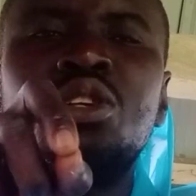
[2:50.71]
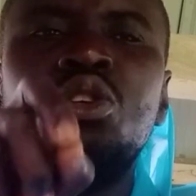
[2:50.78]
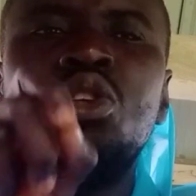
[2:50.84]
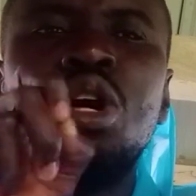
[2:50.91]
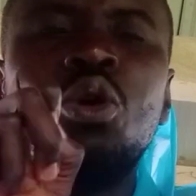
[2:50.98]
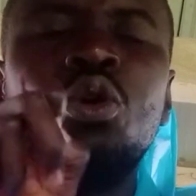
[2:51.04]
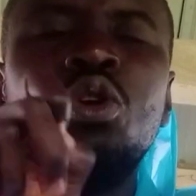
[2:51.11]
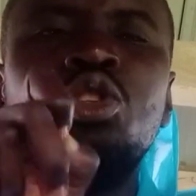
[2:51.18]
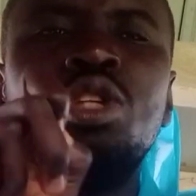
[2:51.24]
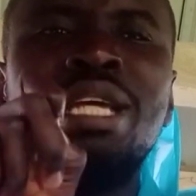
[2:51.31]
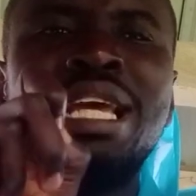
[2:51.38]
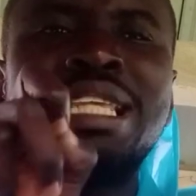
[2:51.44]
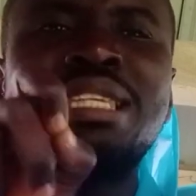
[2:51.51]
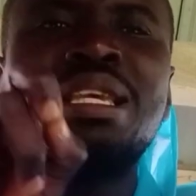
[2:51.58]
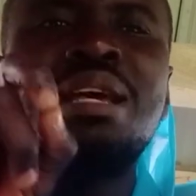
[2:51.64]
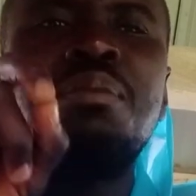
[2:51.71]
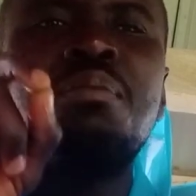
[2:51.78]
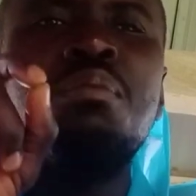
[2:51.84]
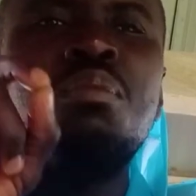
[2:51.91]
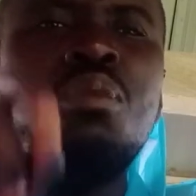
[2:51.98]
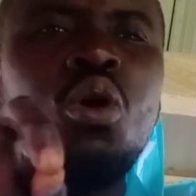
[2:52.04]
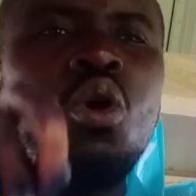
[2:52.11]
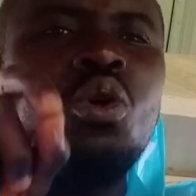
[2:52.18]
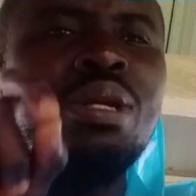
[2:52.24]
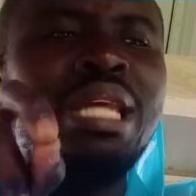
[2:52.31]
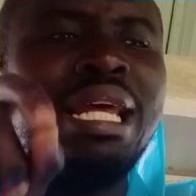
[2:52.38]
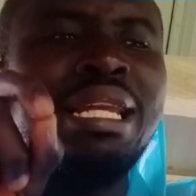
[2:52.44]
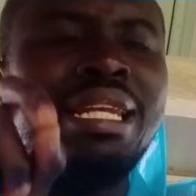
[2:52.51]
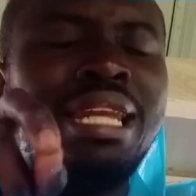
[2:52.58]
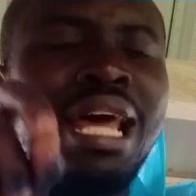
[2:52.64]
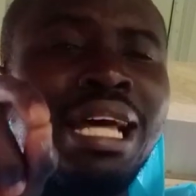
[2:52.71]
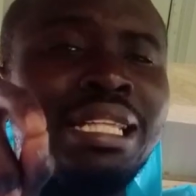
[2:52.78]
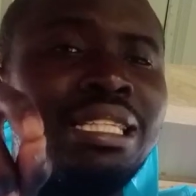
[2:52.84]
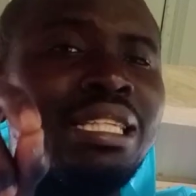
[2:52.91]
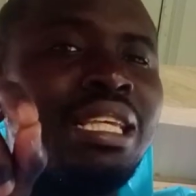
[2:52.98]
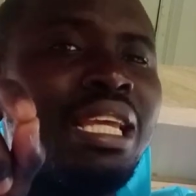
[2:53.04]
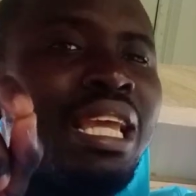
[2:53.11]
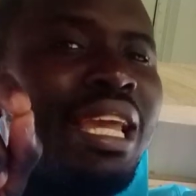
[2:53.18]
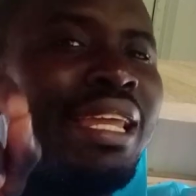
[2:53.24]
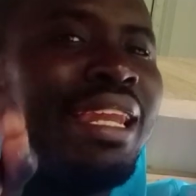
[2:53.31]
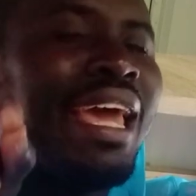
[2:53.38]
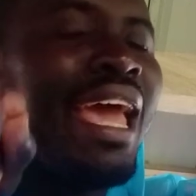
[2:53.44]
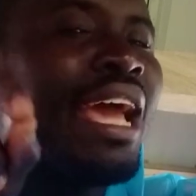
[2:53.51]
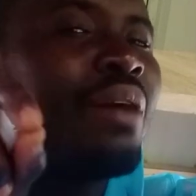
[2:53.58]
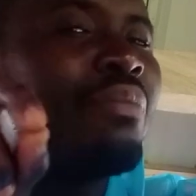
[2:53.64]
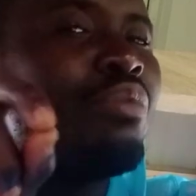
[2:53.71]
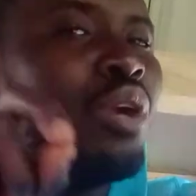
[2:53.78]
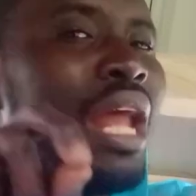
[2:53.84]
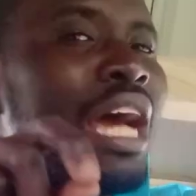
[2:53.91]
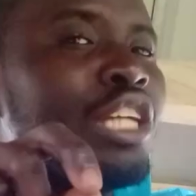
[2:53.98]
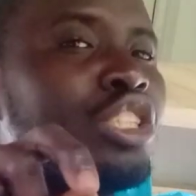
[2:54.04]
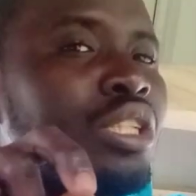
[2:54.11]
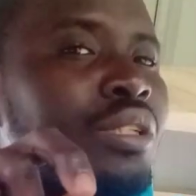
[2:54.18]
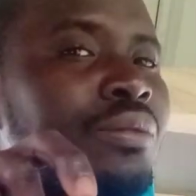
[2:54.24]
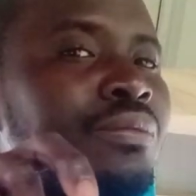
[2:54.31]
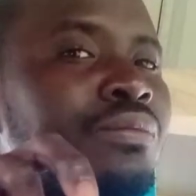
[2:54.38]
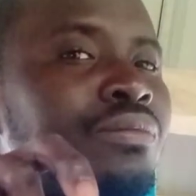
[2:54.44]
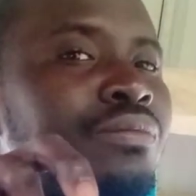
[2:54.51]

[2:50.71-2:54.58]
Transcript: you are going to get more than that in the egg production.